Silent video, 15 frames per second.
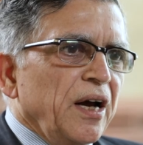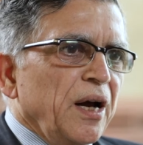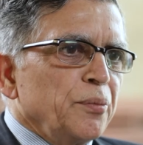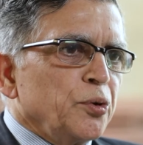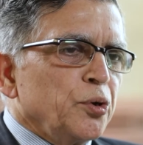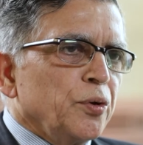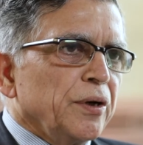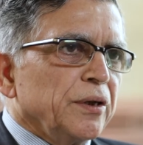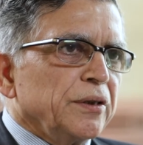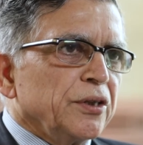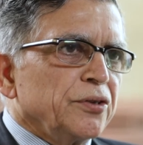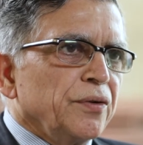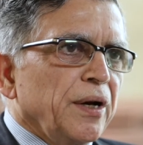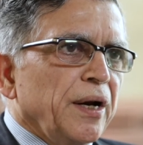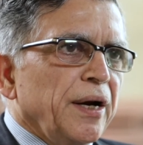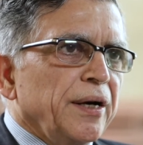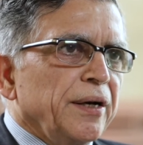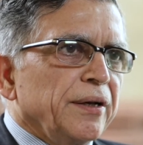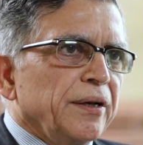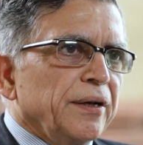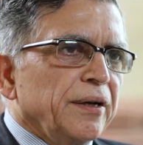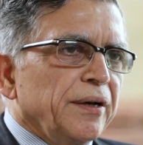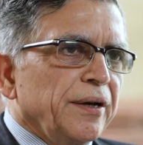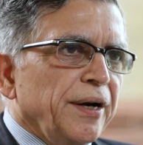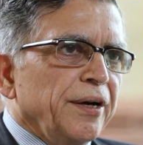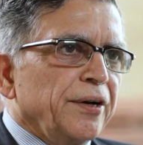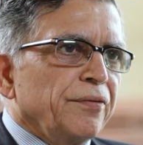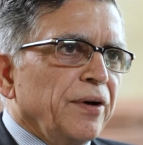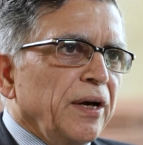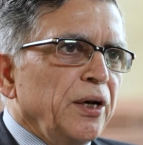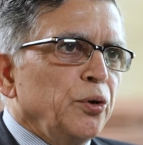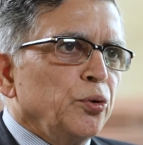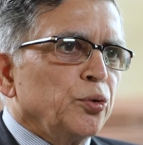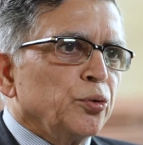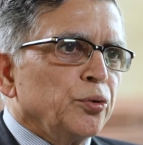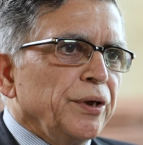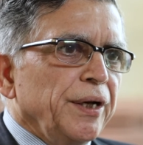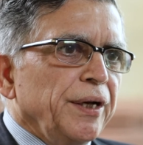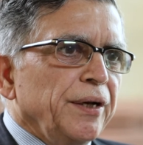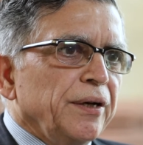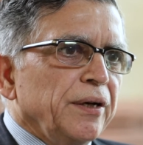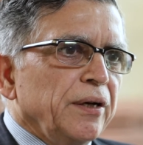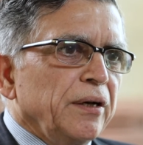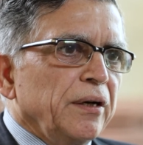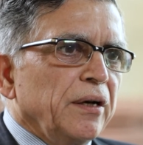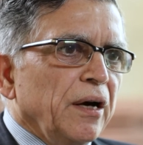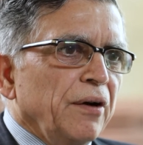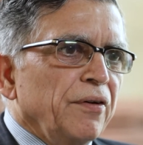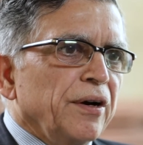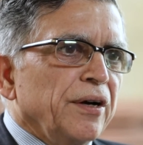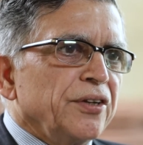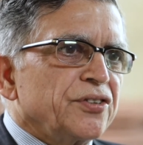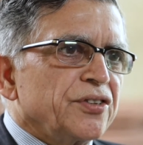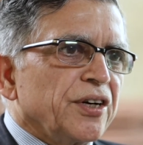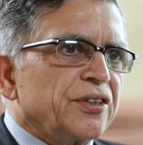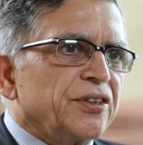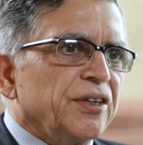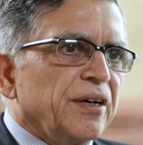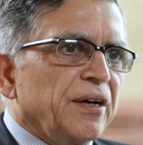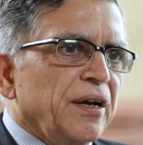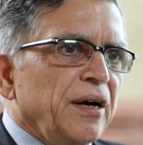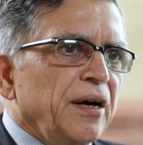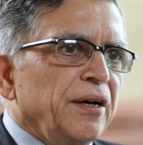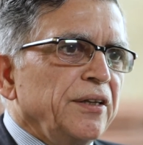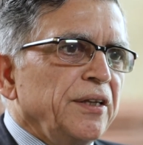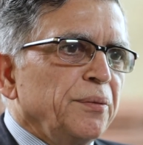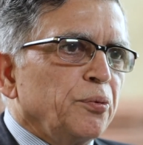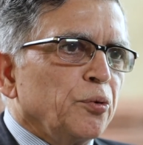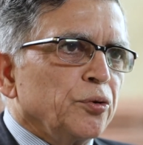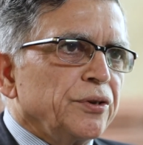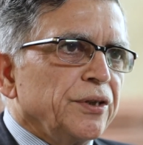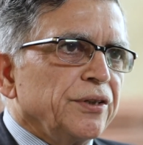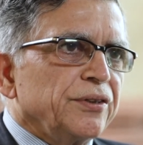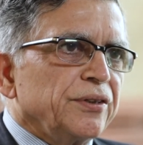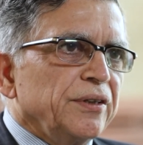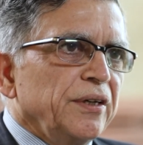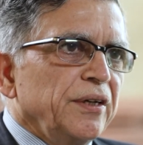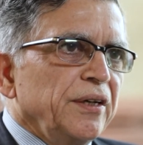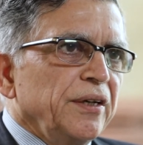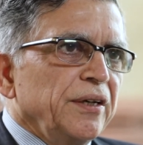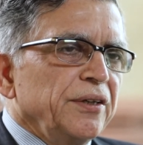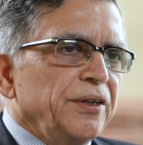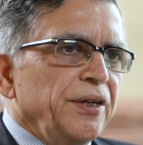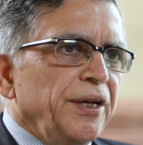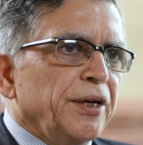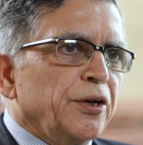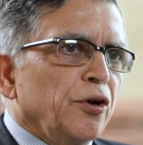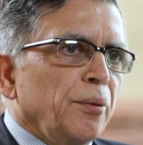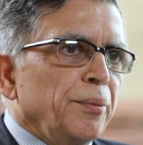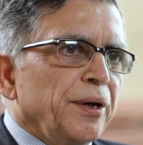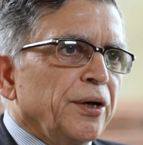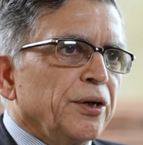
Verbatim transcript: I am sure this will add great value to the governance structure and in the process, the economic